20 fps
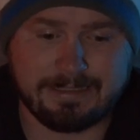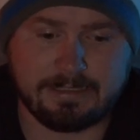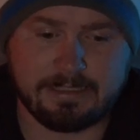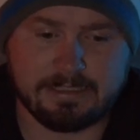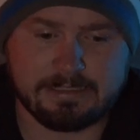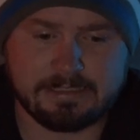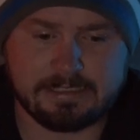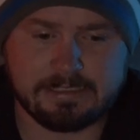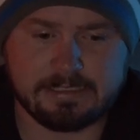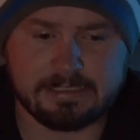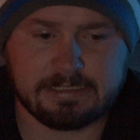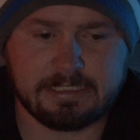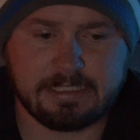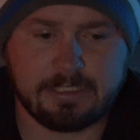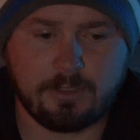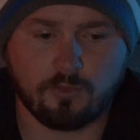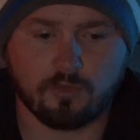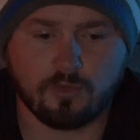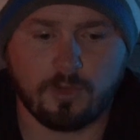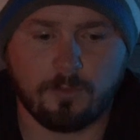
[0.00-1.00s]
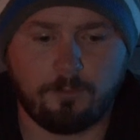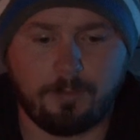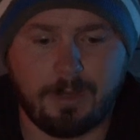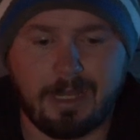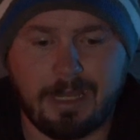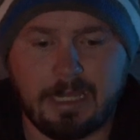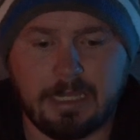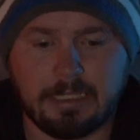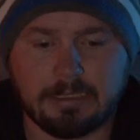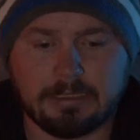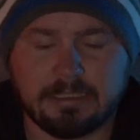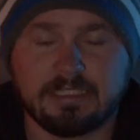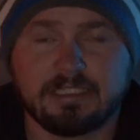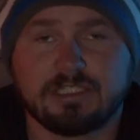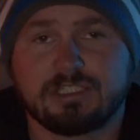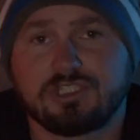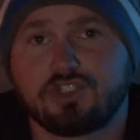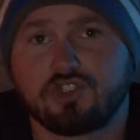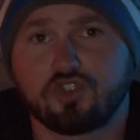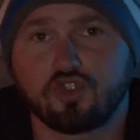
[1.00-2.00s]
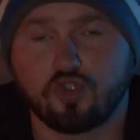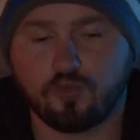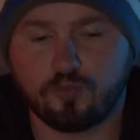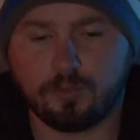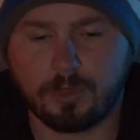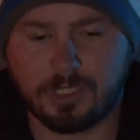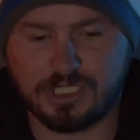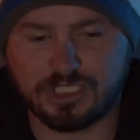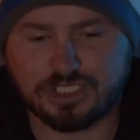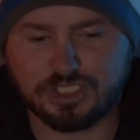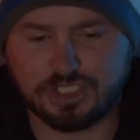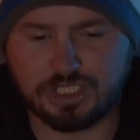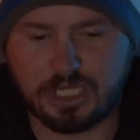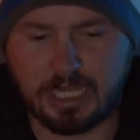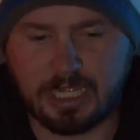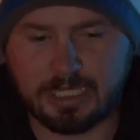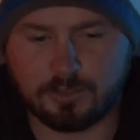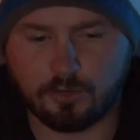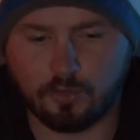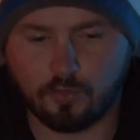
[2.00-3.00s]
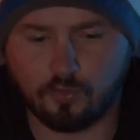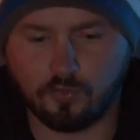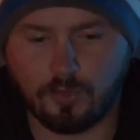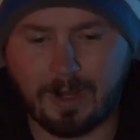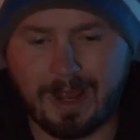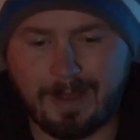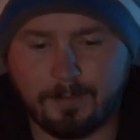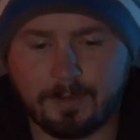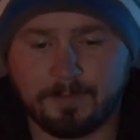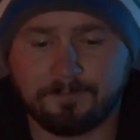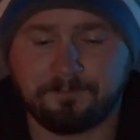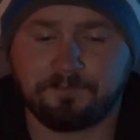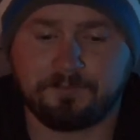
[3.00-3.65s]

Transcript: This is the Rapala Super Shad Wrap.